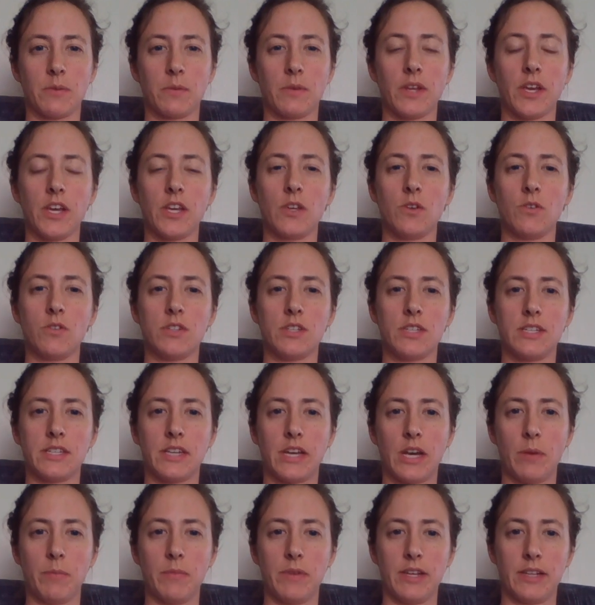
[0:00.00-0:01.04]
like you to
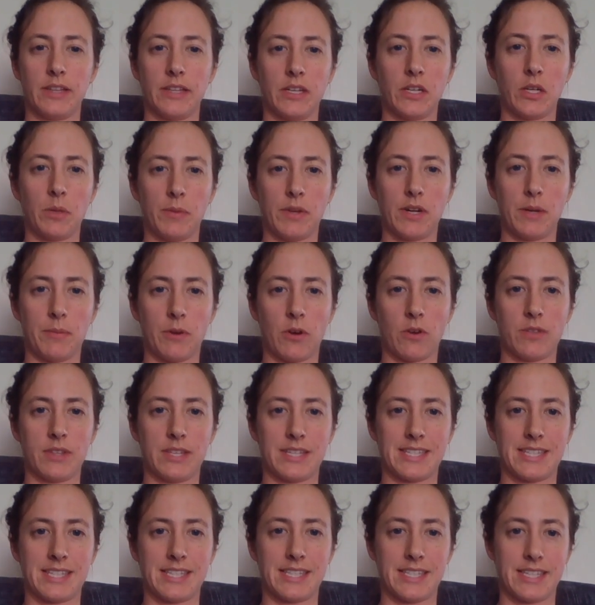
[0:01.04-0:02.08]
tell me a little bit about the
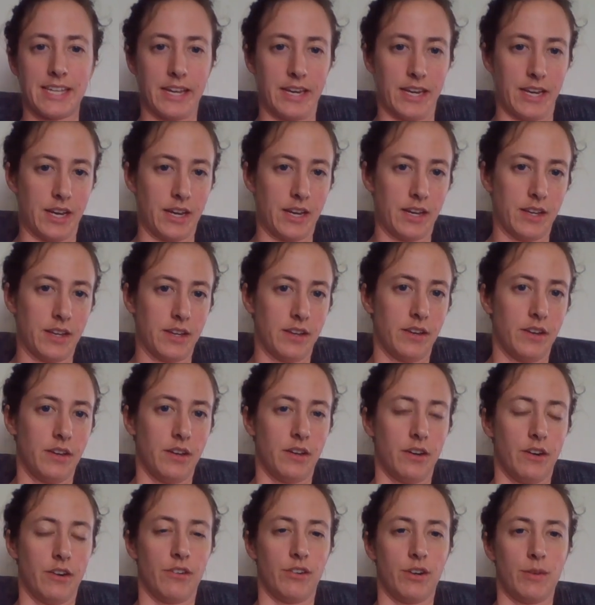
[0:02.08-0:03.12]
setting.
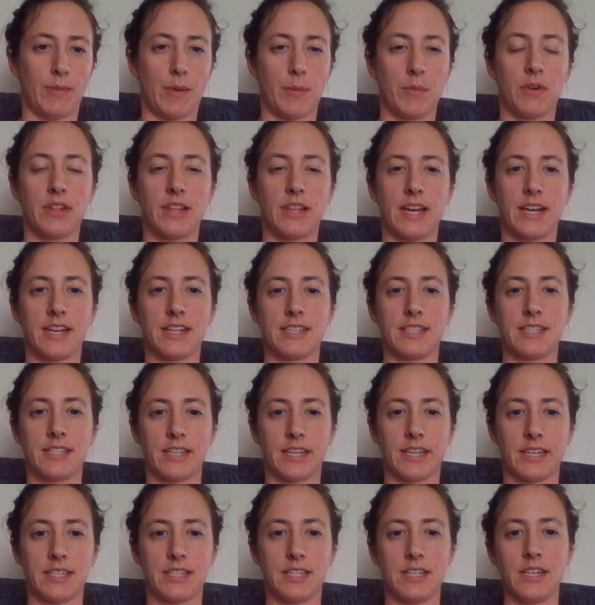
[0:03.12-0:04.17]
Remember that
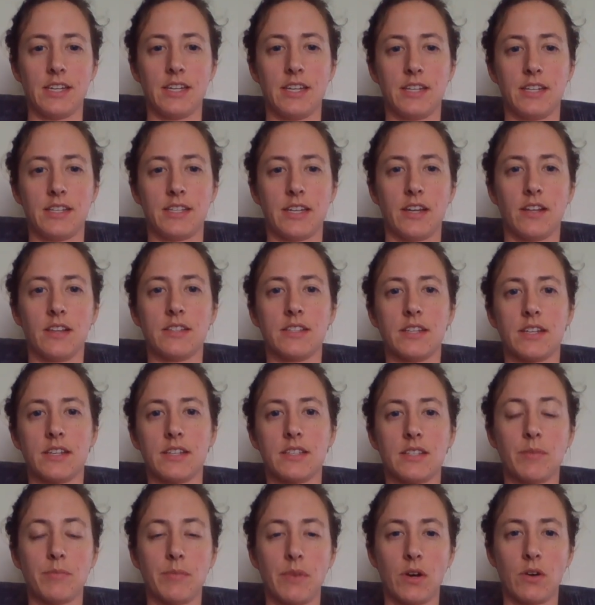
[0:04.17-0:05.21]
setting tells
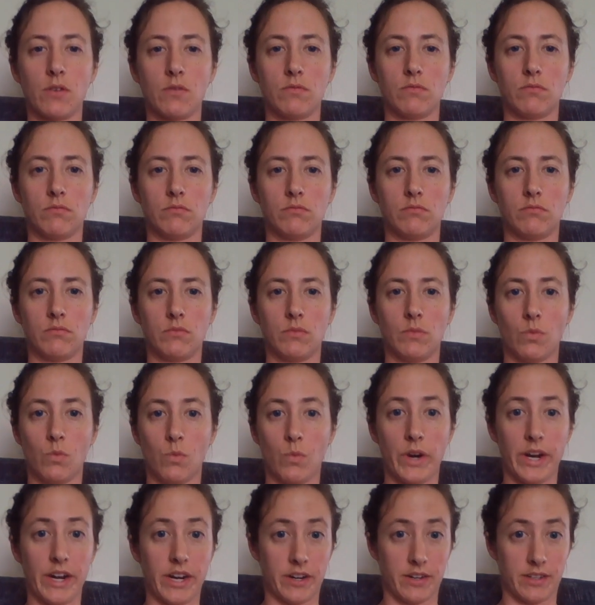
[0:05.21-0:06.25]
us about
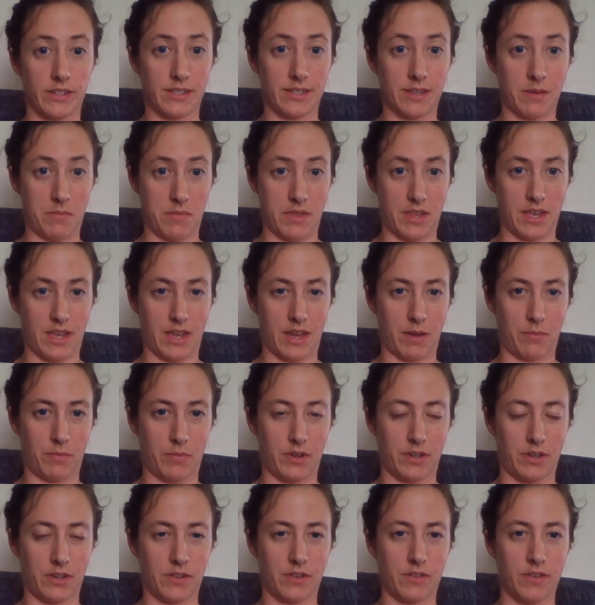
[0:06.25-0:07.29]
where something
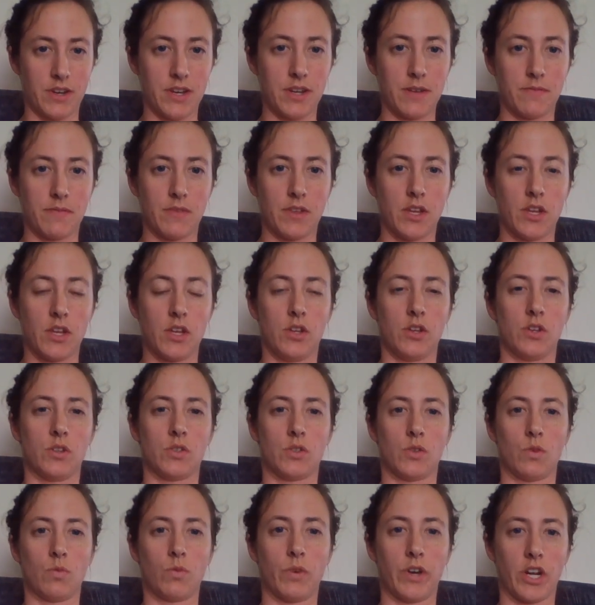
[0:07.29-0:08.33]
happened, right?
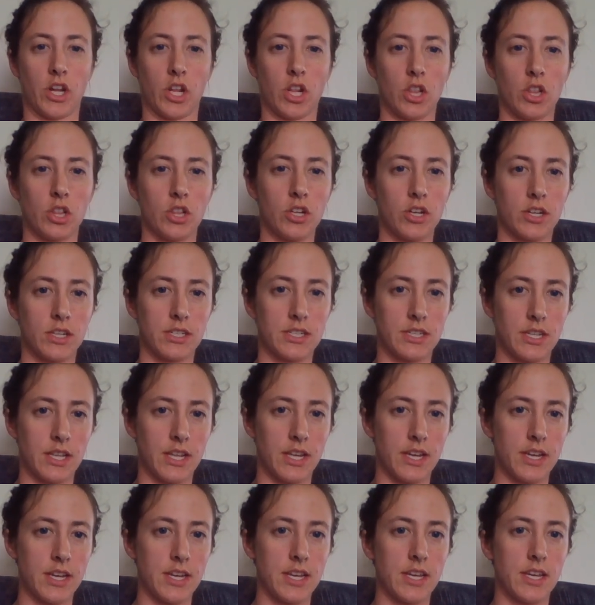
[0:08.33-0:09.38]
So what it looked
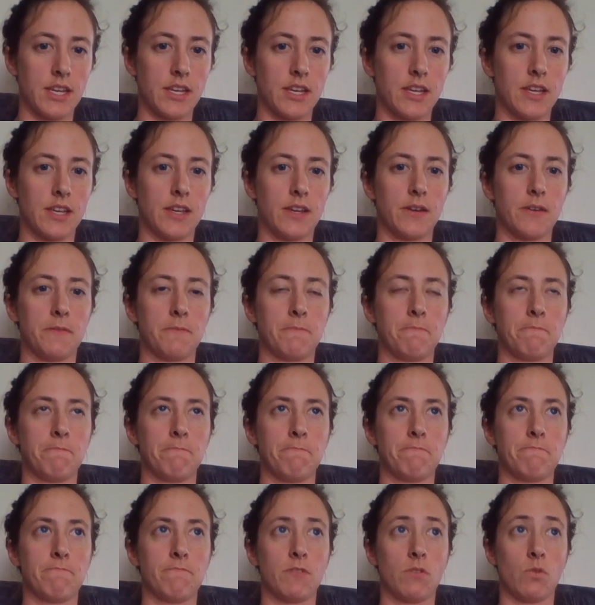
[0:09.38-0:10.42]
like,
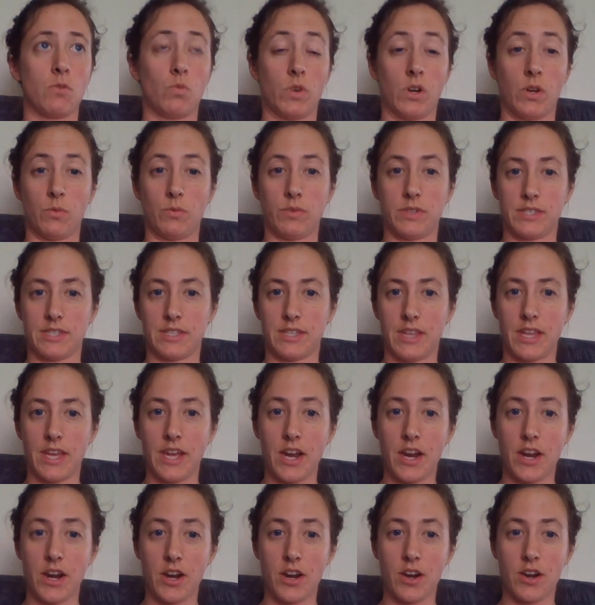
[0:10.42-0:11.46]
what was
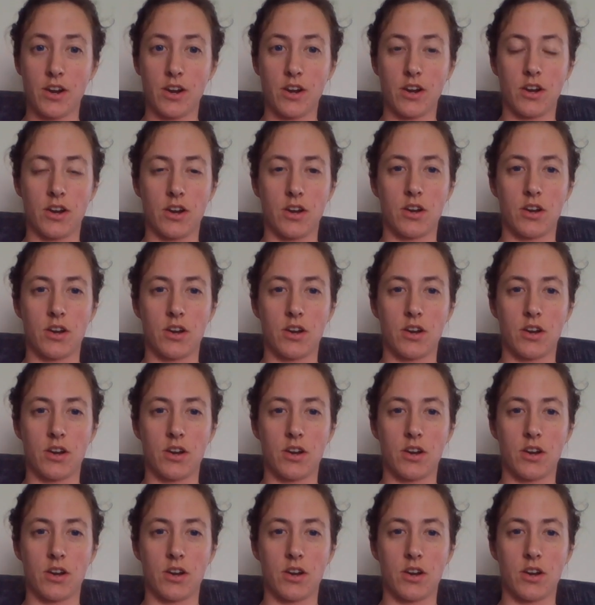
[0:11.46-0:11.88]
there,